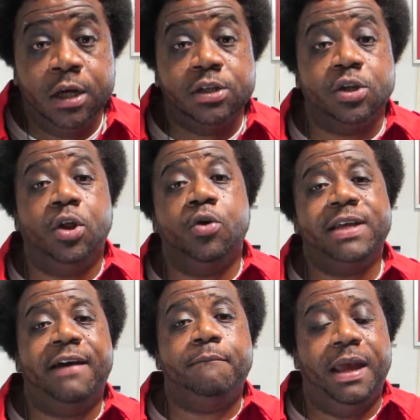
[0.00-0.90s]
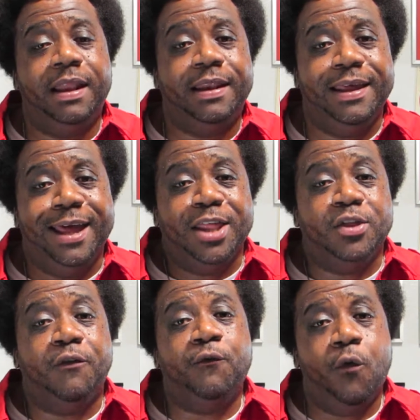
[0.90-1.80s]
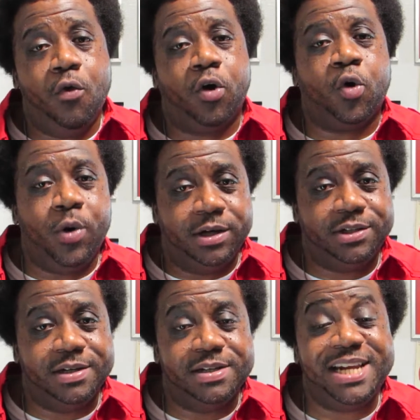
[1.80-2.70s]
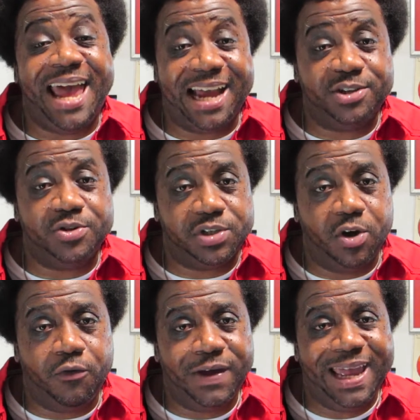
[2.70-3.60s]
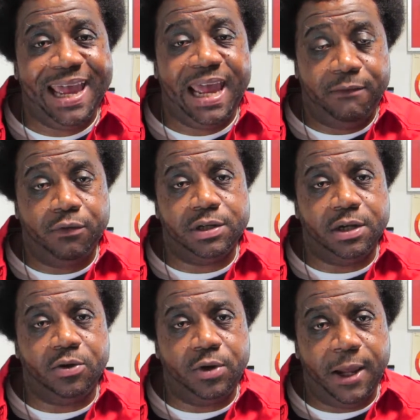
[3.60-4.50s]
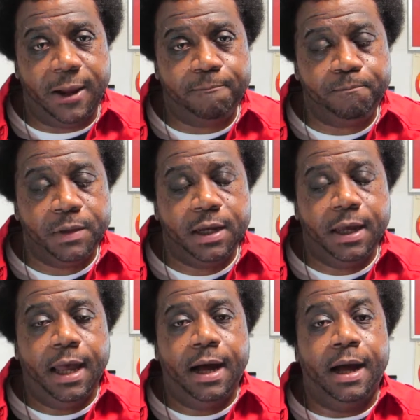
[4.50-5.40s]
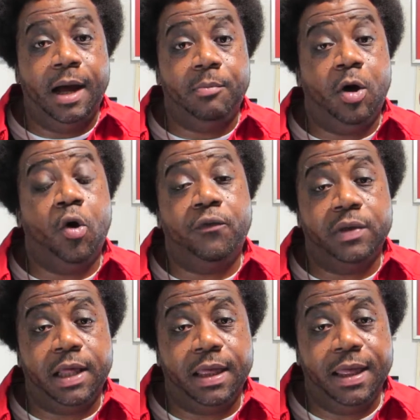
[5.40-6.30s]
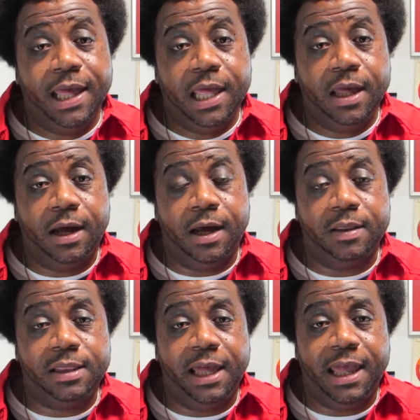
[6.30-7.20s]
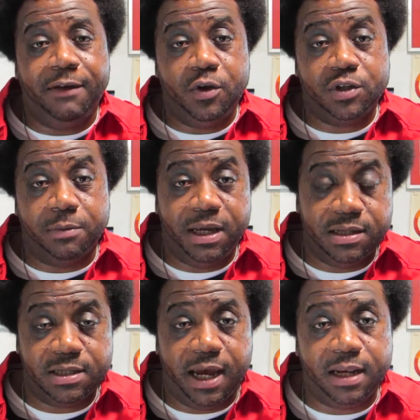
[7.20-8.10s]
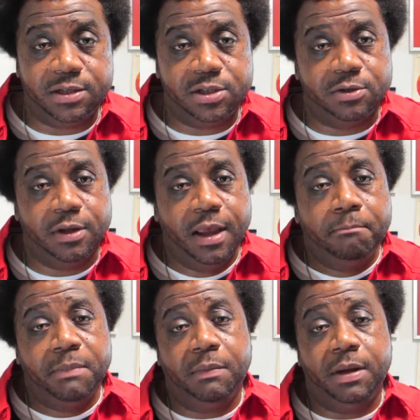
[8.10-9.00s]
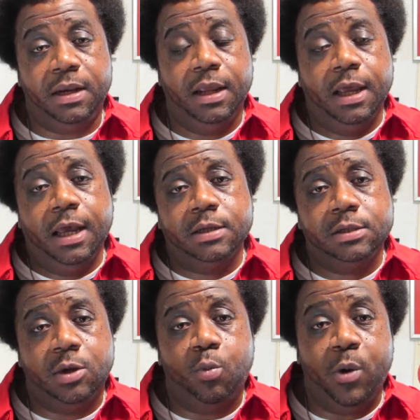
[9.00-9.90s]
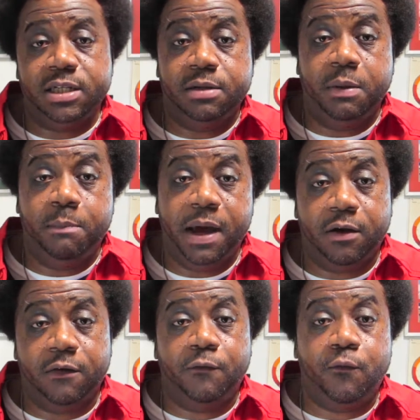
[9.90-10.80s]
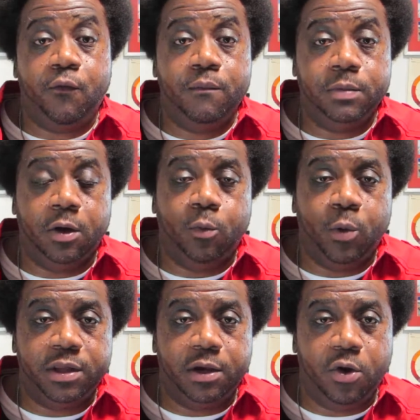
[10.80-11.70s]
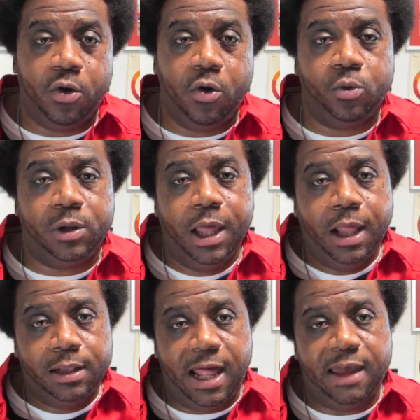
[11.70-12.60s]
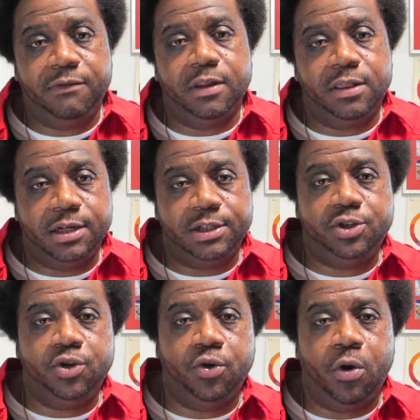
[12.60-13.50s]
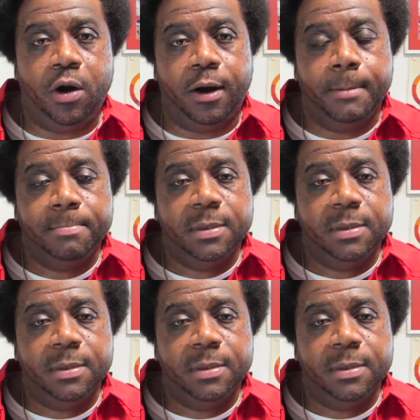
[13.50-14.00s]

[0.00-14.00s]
So those have been the 4 questions to ask yourself every single day. Hopefully they gave you some insight into maybe some ways to be better, within your own life and the things that you are